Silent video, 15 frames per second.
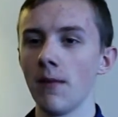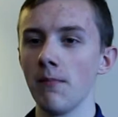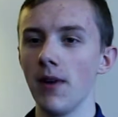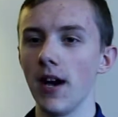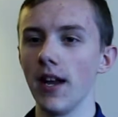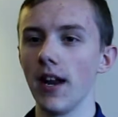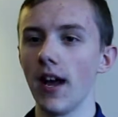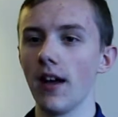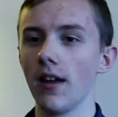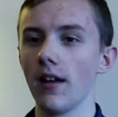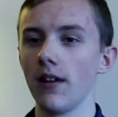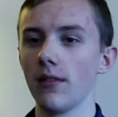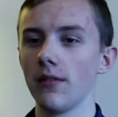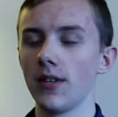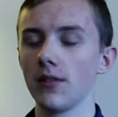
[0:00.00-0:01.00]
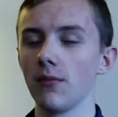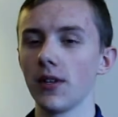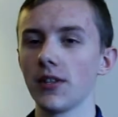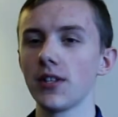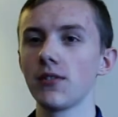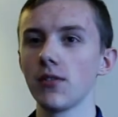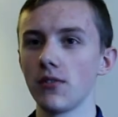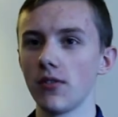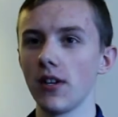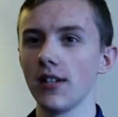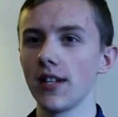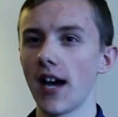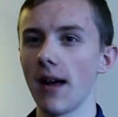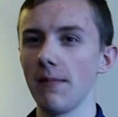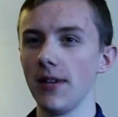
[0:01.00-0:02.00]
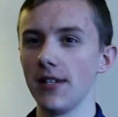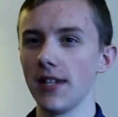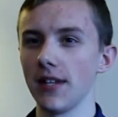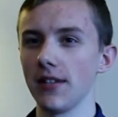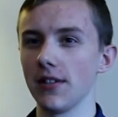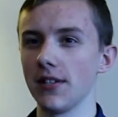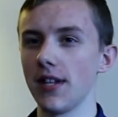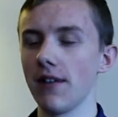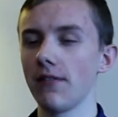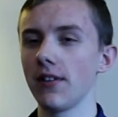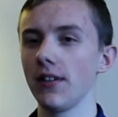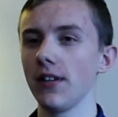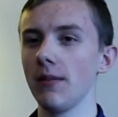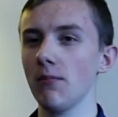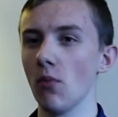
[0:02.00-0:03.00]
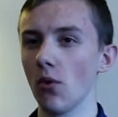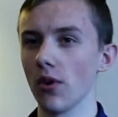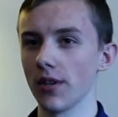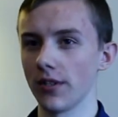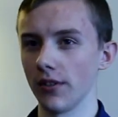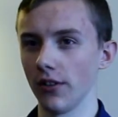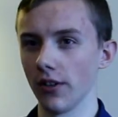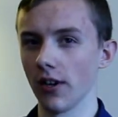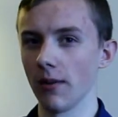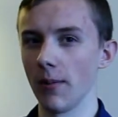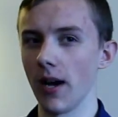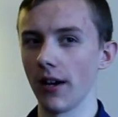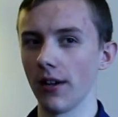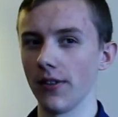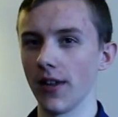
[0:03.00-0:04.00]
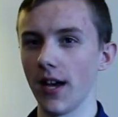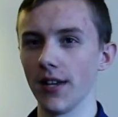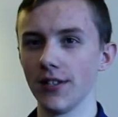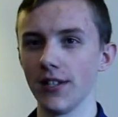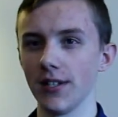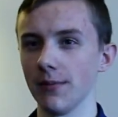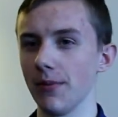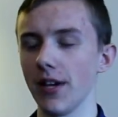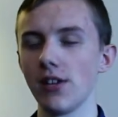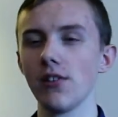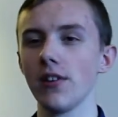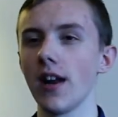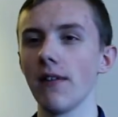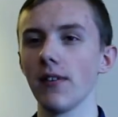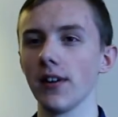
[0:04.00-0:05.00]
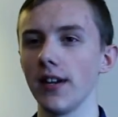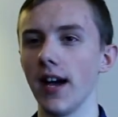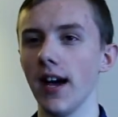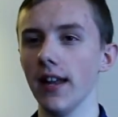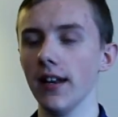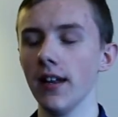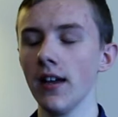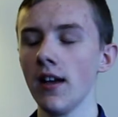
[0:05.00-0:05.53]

but th- what this retreat taught me is that there's definitely more to learn about Catholicism. Like you're never done.